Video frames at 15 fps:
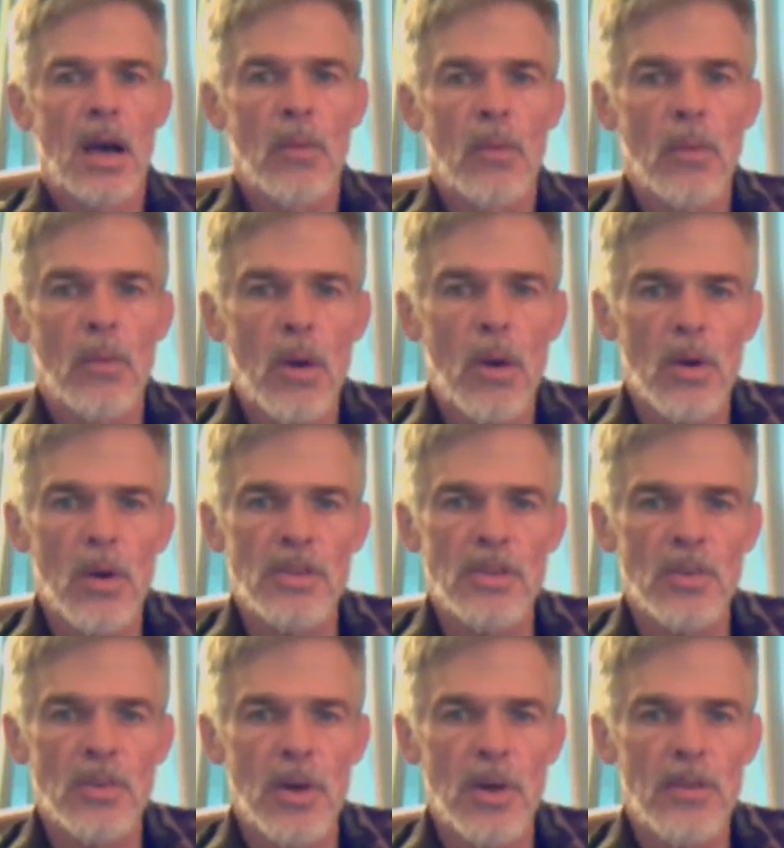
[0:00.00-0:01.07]
What words are
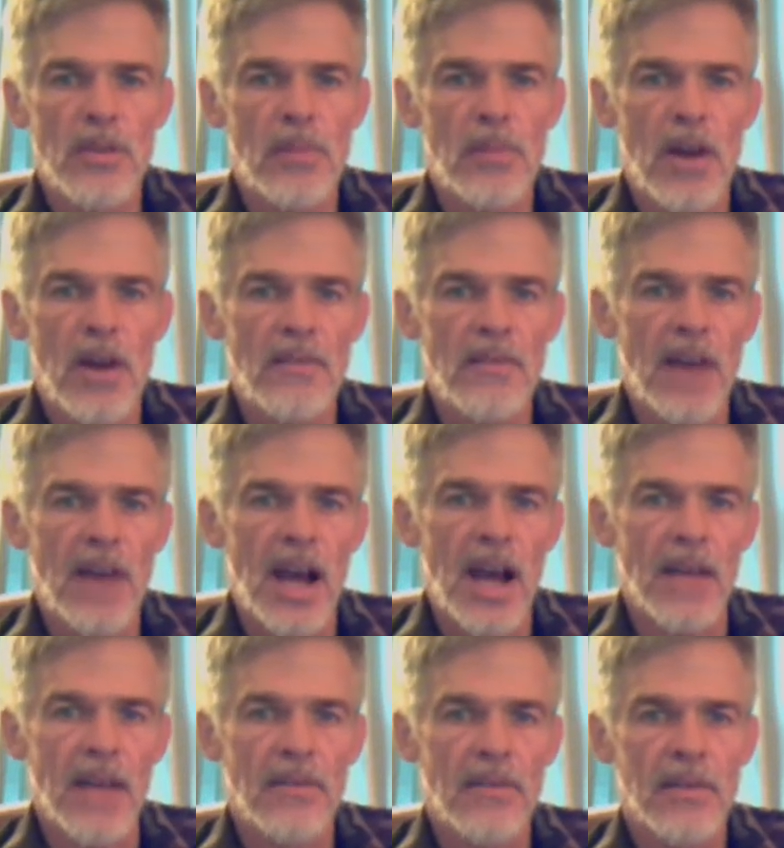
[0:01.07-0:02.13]
worth? Part
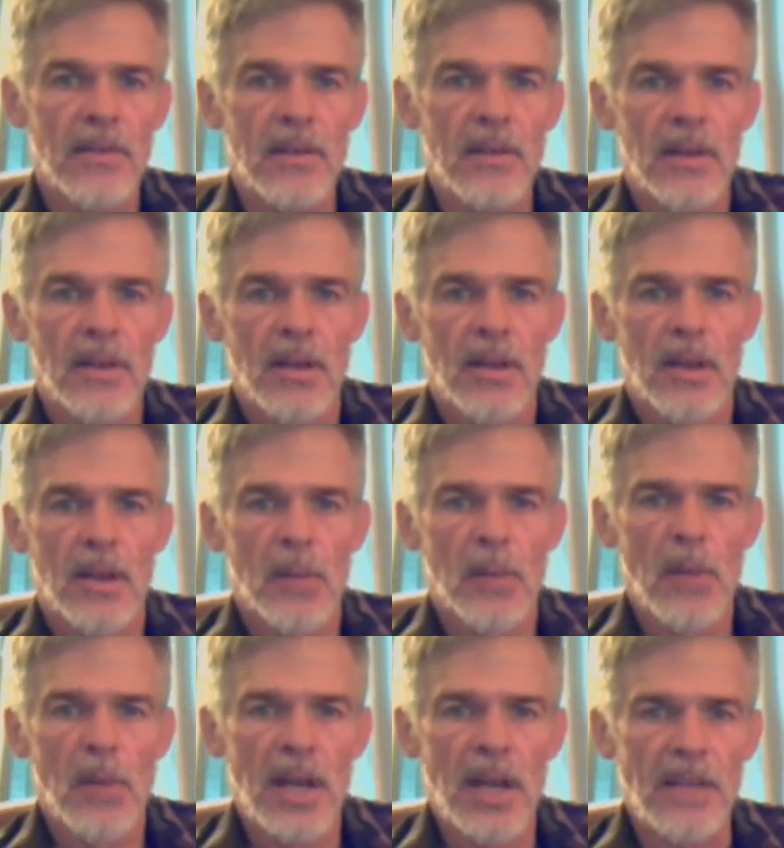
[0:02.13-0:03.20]
5.
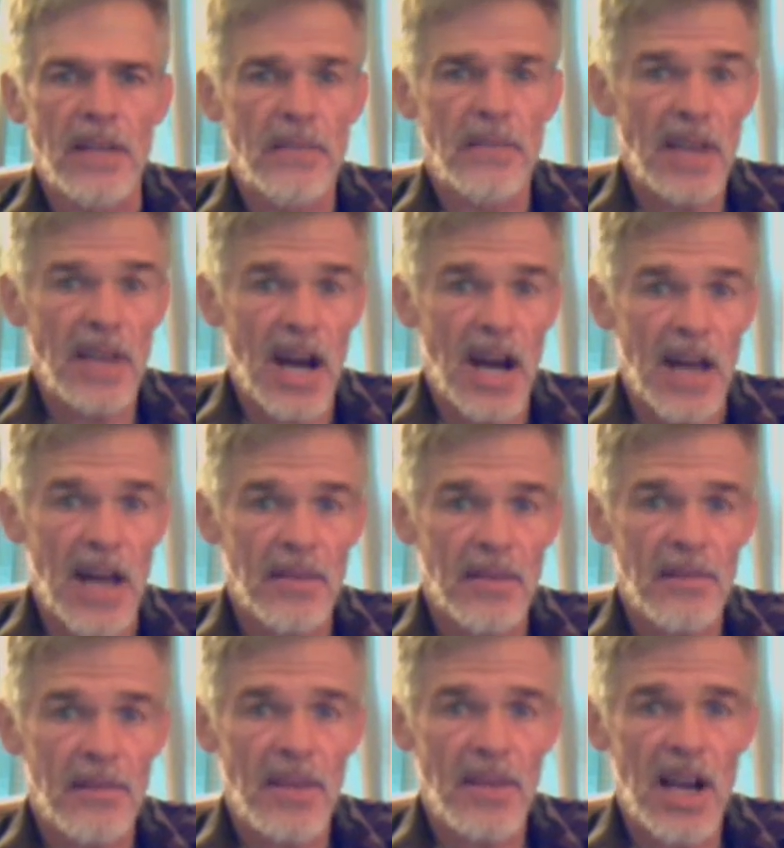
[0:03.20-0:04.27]
Money. Fiat.
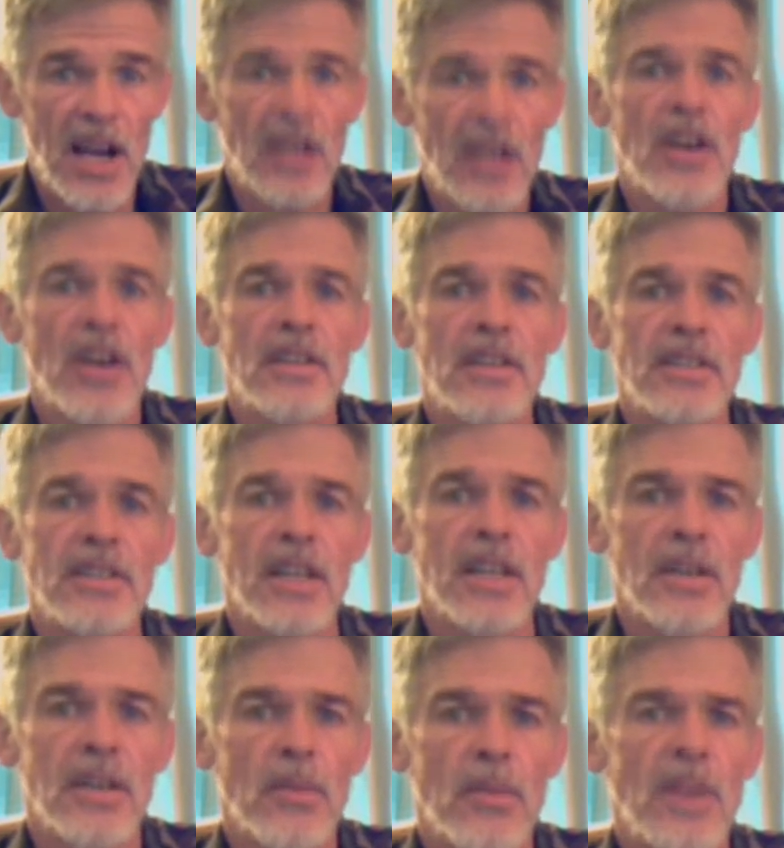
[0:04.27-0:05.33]
Fiat currency.
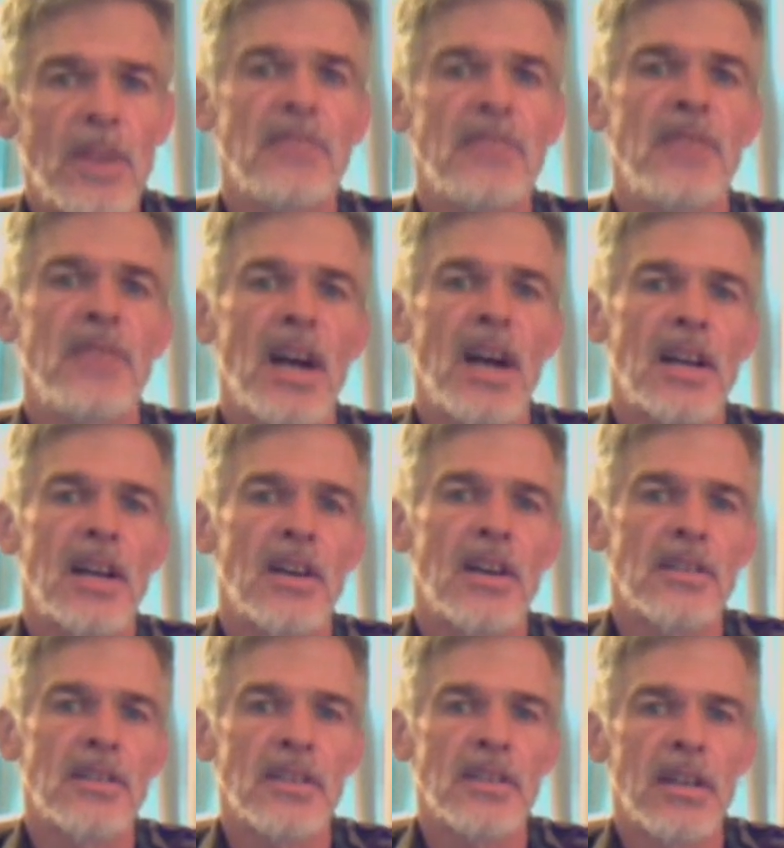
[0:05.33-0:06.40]
What is fiat
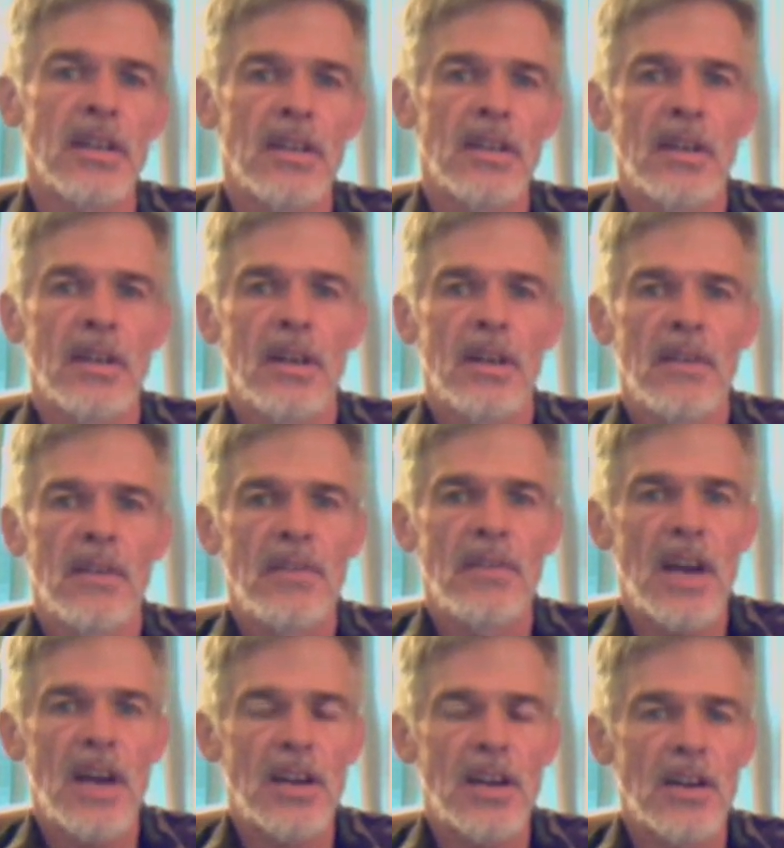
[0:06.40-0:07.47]
currency?
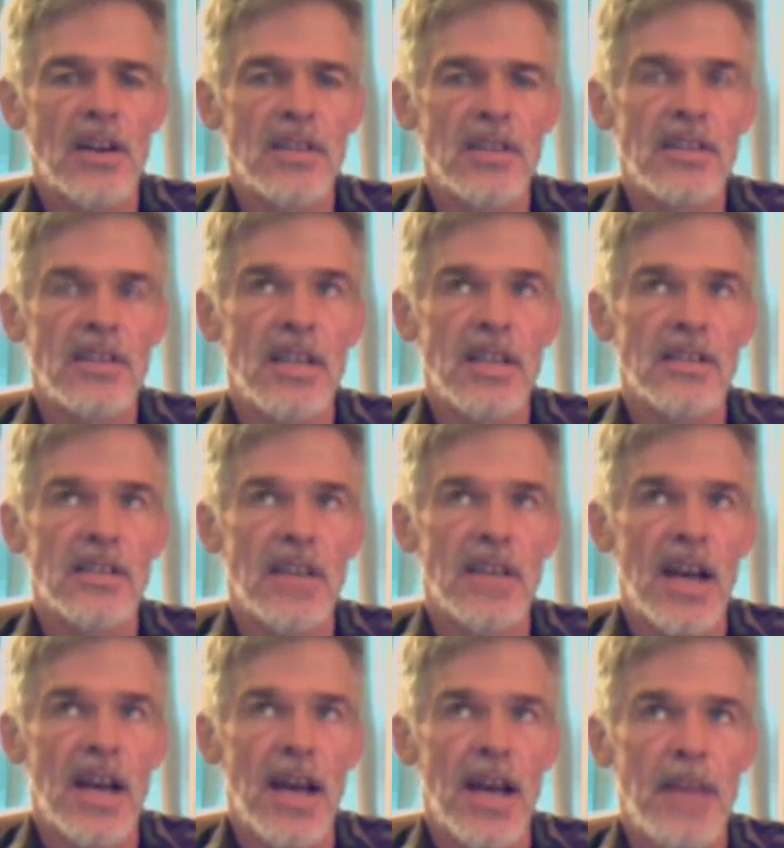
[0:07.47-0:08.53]
Fiat currency is
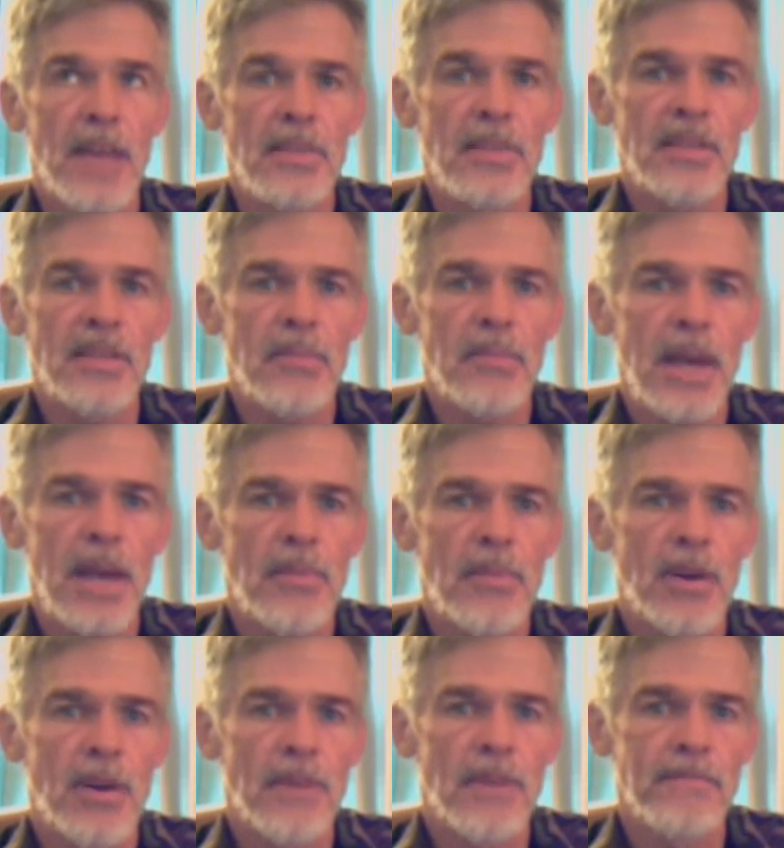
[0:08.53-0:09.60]
a piece of
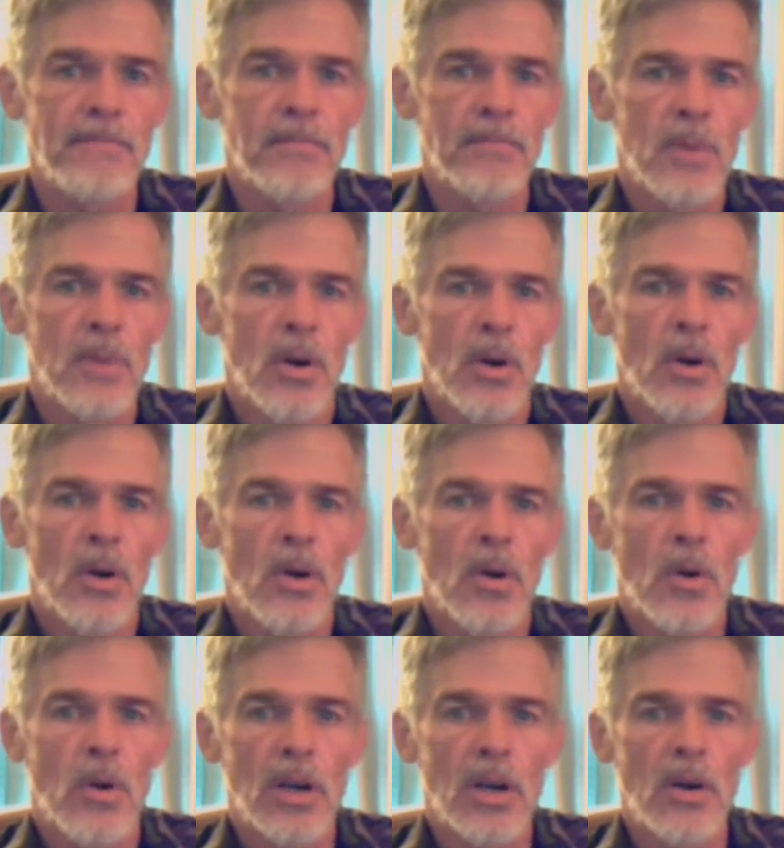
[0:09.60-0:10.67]
paper
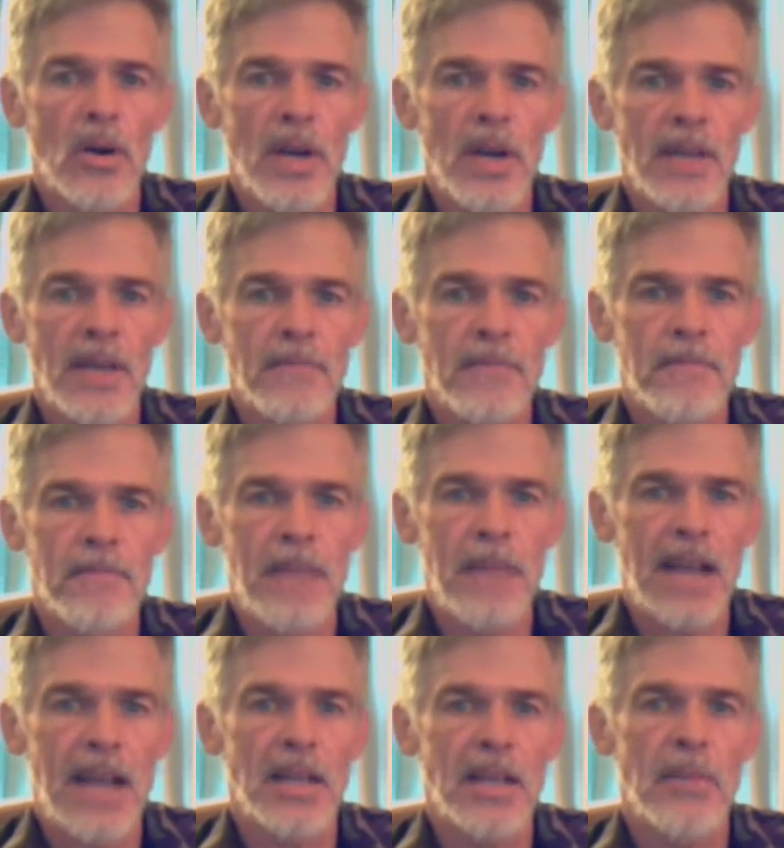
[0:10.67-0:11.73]
or coin
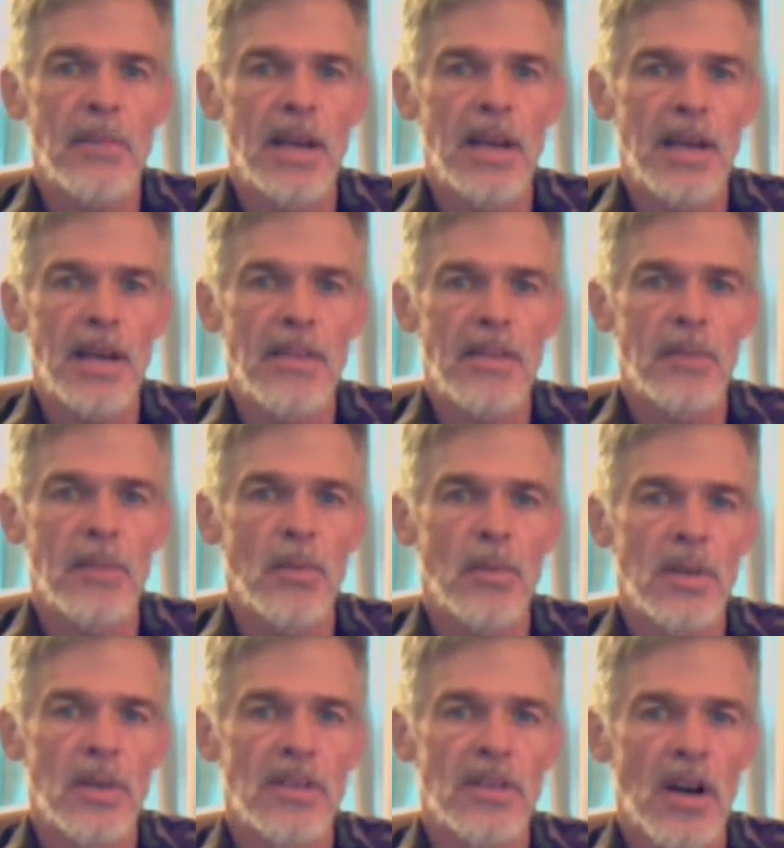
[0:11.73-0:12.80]
backed up by nothing but
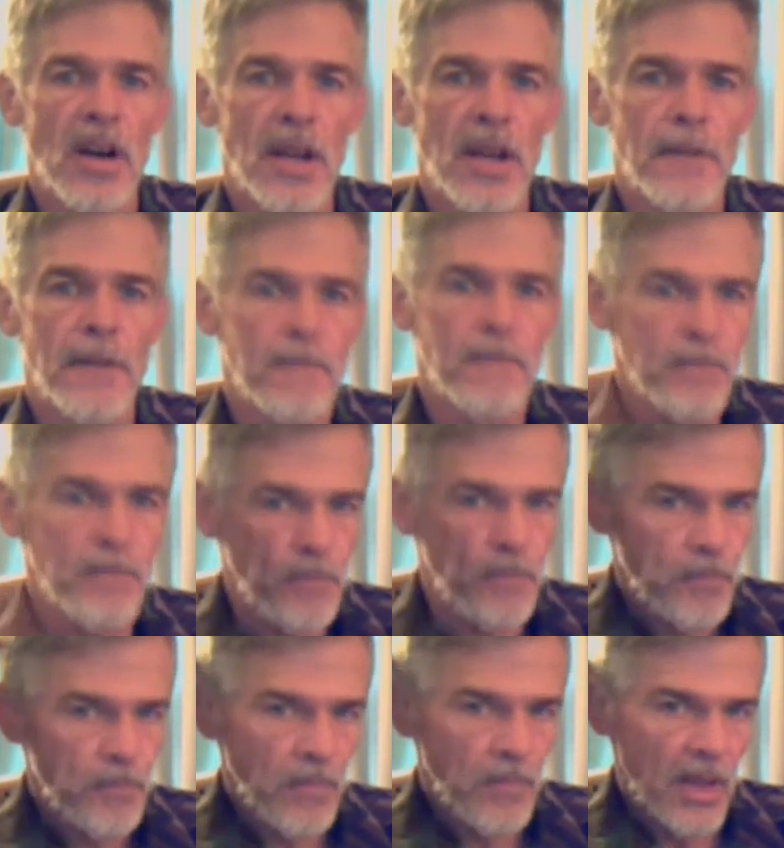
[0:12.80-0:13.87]
what's on it.
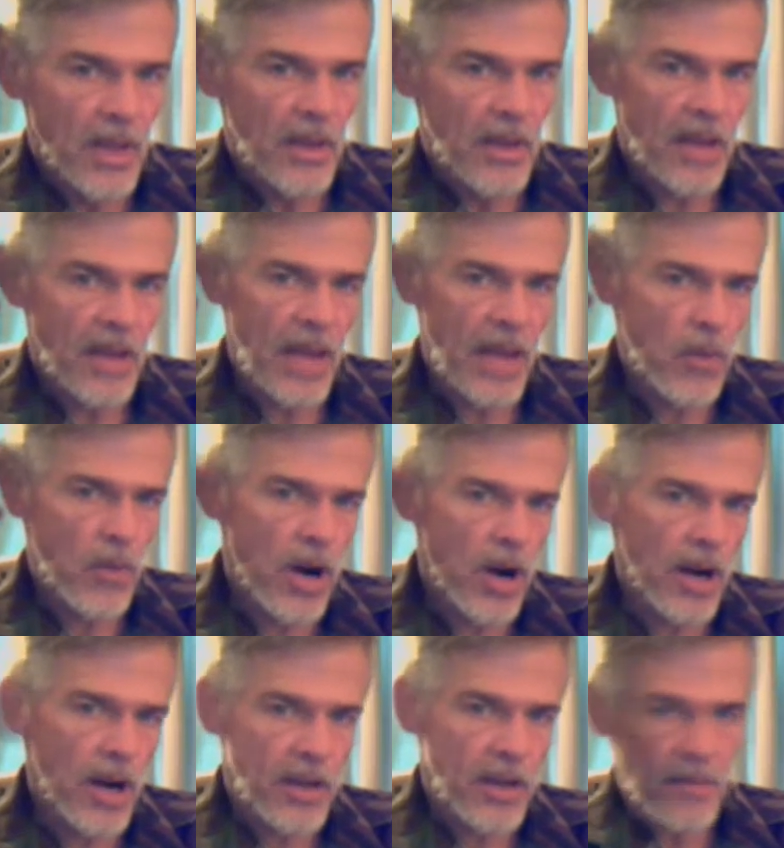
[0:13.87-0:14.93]
Now they work.